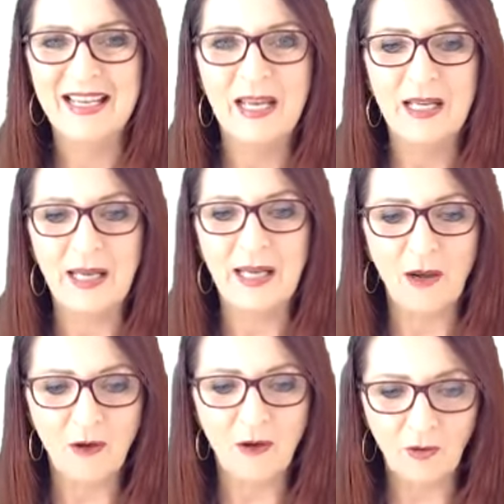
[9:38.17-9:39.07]
Now,
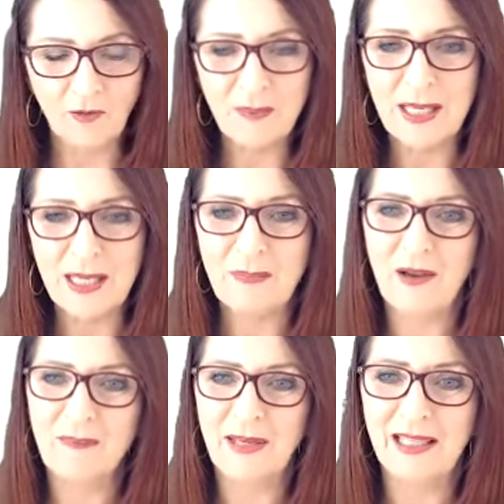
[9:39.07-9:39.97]
a lot of people I've
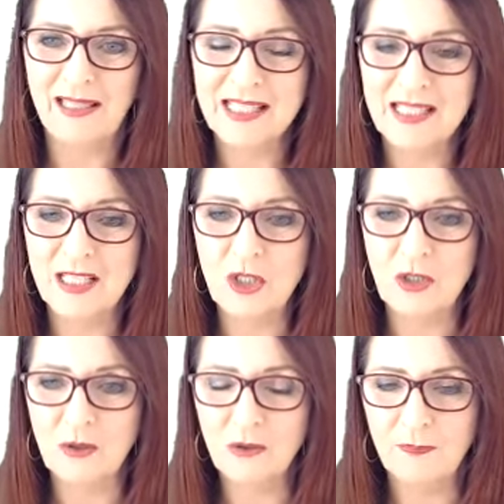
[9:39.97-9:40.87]
been listening
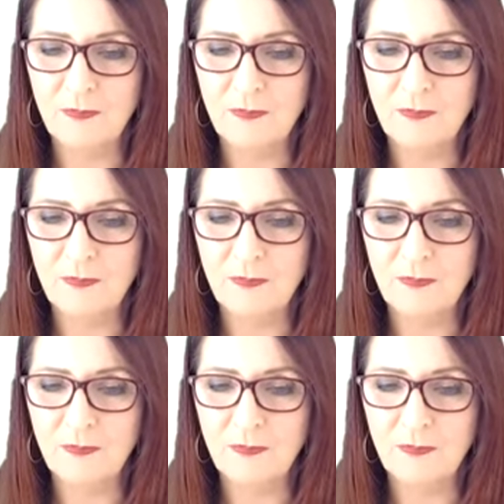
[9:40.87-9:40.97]
to